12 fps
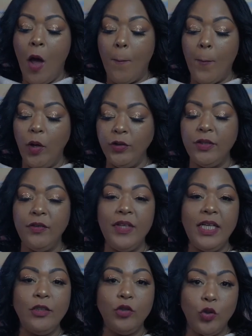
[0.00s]
Most of
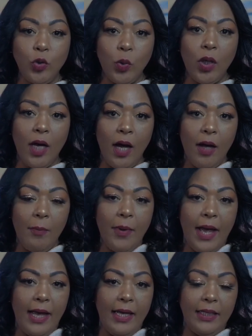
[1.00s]
these do
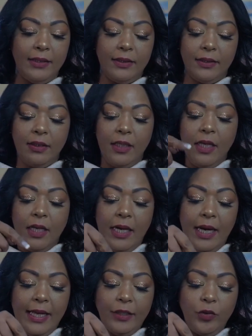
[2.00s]
come as
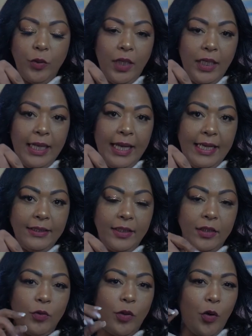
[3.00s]
natural looking as
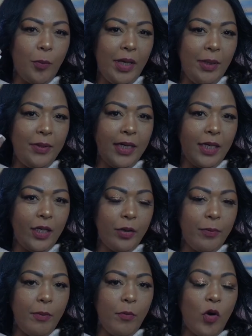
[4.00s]
this one, or maybe a
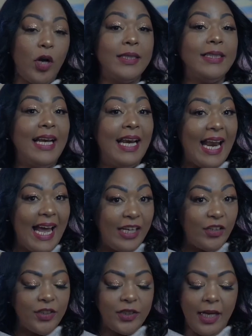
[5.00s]
little bit more on the
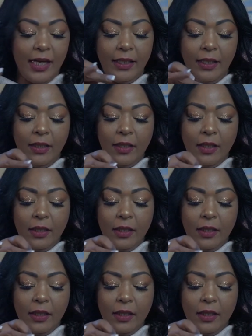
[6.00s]
lighter side.